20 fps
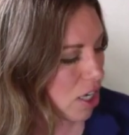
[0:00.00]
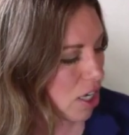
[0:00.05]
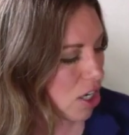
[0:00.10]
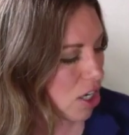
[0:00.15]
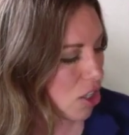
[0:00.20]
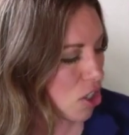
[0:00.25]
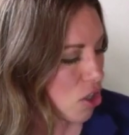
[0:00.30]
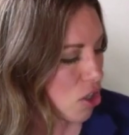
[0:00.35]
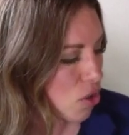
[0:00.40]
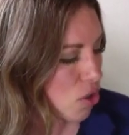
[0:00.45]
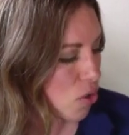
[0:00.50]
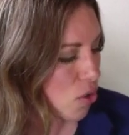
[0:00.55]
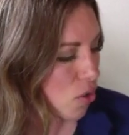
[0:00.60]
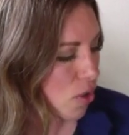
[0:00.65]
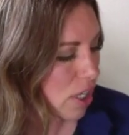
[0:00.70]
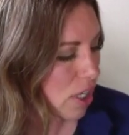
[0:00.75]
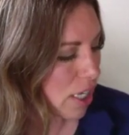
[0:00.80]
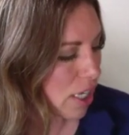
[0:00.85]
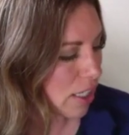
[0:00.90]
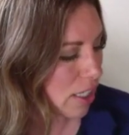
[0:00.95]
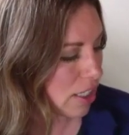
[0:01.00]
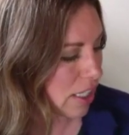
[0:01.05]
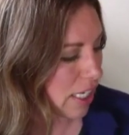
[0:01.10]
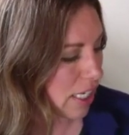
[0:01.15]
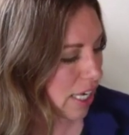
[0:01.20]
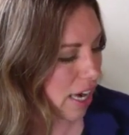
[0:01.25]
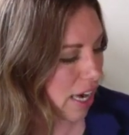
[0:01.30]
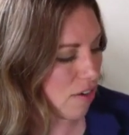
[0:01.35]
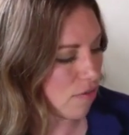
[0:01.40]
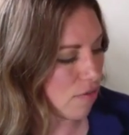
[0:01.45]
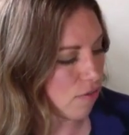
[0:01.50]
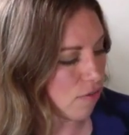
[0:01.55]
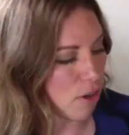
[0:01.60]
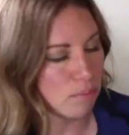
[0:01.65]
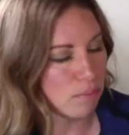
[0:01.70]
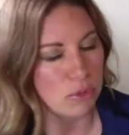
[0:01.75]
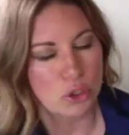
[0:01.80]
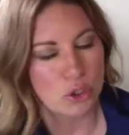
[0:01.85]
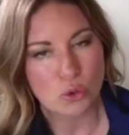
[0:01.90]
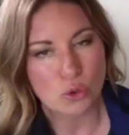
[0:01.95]
you to get
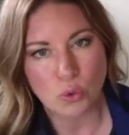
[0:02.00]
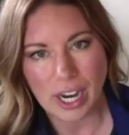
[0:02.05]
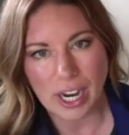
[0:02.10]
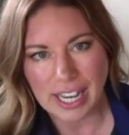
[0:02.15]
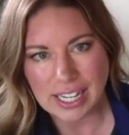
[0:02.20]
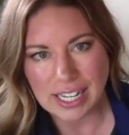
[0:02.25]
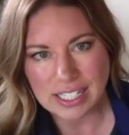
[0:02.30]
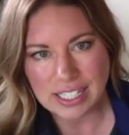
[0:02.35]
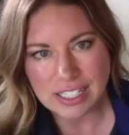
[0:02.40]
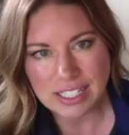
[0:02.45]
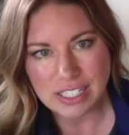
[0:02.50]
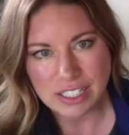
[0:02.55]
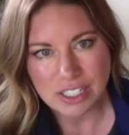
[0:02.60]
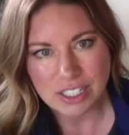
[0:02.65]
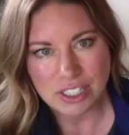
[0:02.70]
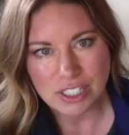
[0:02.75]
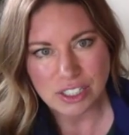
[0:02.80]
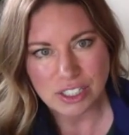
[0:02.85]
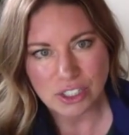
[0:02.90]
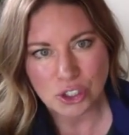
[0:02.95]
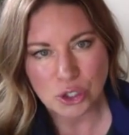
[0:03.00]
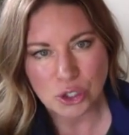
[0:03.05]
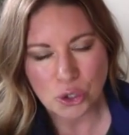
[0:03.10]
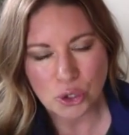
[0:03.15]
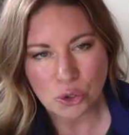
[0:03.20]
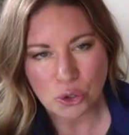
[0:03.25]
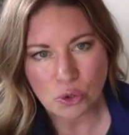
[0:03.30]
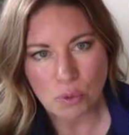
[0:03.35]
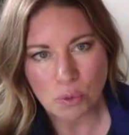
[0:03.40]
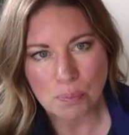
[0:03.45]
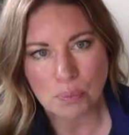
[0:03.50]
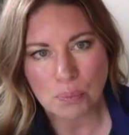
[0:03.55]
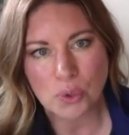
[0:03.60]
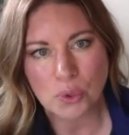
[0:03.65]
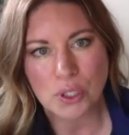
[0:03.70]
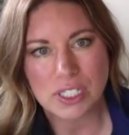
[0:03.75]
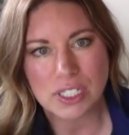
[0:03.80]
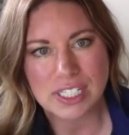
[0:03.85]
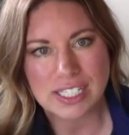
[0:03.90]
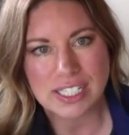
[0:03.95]
from drained to
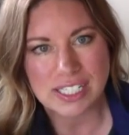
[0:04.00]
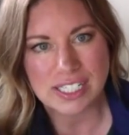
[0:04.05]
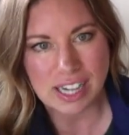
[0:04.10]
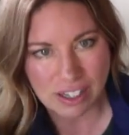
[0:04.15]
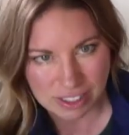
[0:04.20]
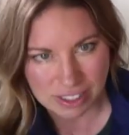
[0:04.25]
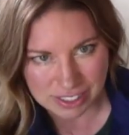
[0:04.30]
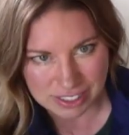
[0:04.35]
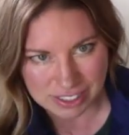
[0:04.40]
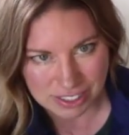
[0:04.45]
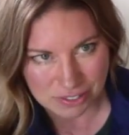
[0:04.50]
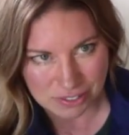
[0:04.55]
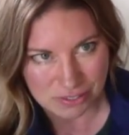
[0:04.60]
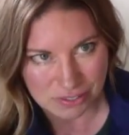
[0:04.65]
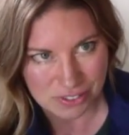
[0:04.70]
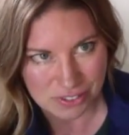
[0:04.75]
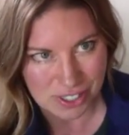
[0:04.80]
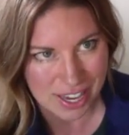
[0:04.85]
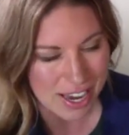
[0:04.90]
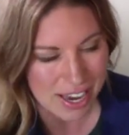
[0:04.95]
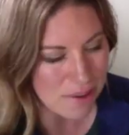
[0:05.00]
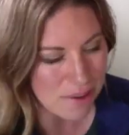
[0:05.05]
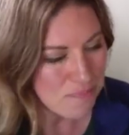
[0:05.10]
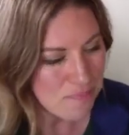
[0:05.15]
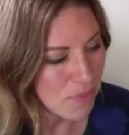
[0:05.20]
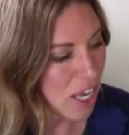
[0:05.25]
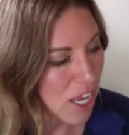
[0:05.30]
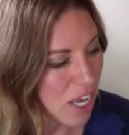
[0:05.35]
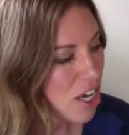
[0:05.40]
productive, okay?